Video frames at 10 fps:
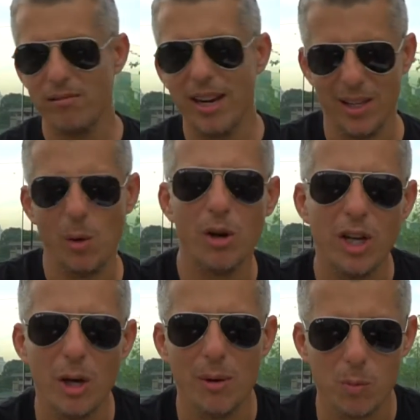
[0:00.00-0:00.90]
Reading the
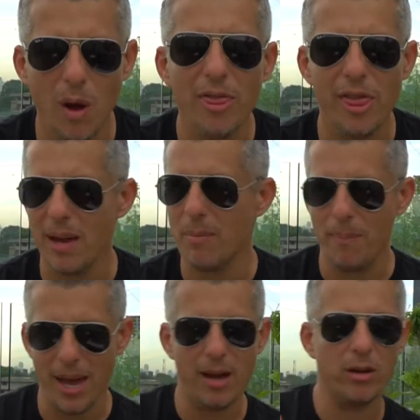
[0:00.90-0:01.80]
autocue is one thing, but
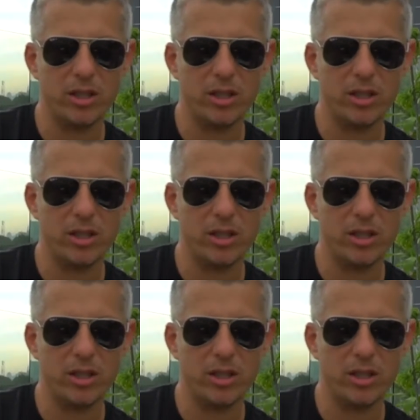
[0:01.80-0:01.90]
being on